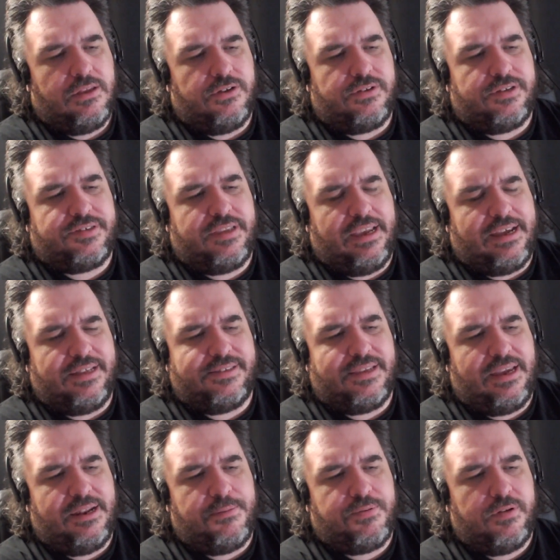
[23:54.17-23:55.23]
sink
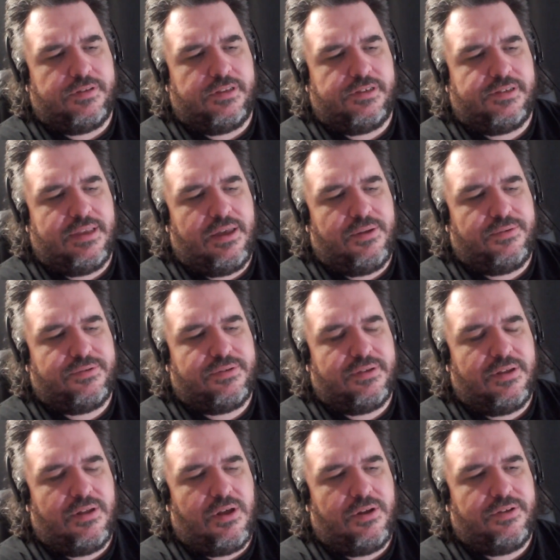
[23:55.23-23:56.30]
inside the prison cells
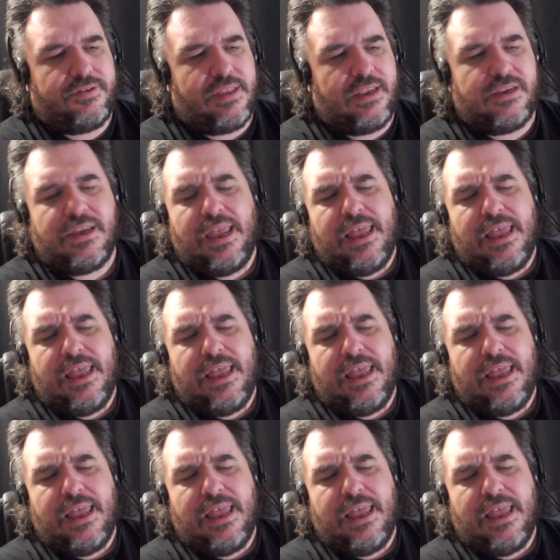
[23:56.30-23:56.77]
on the station